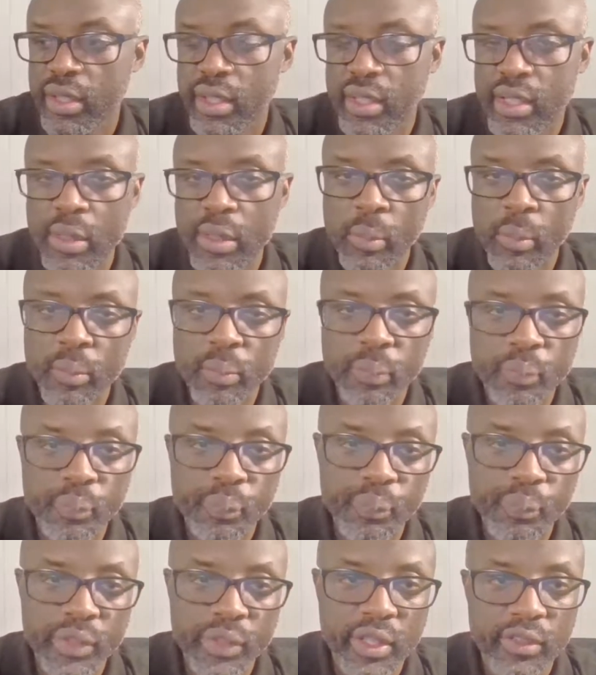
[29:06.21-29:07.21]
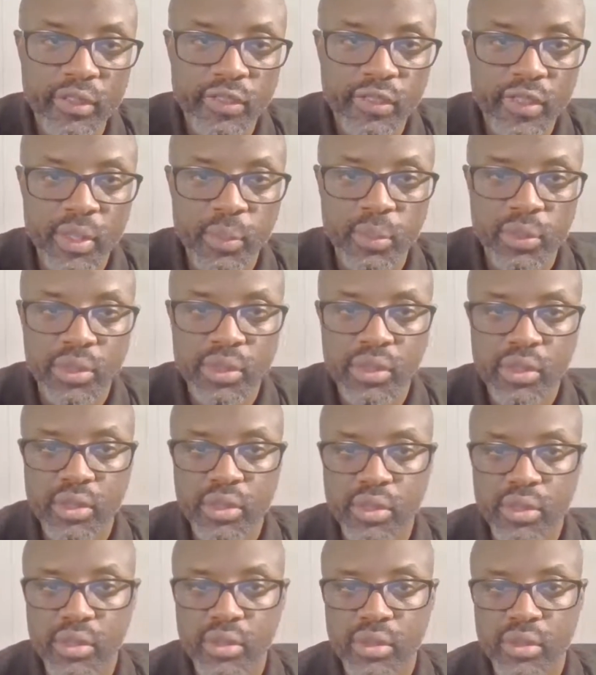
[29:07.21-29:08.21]
If I
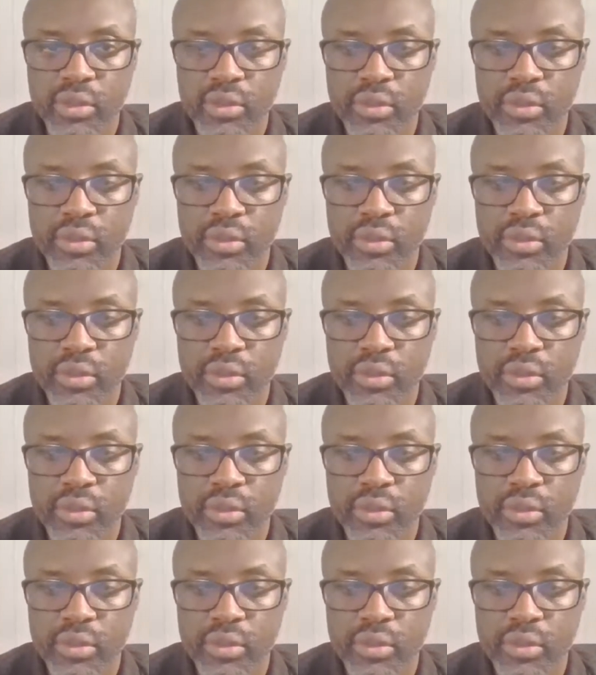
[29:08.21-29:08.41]
was,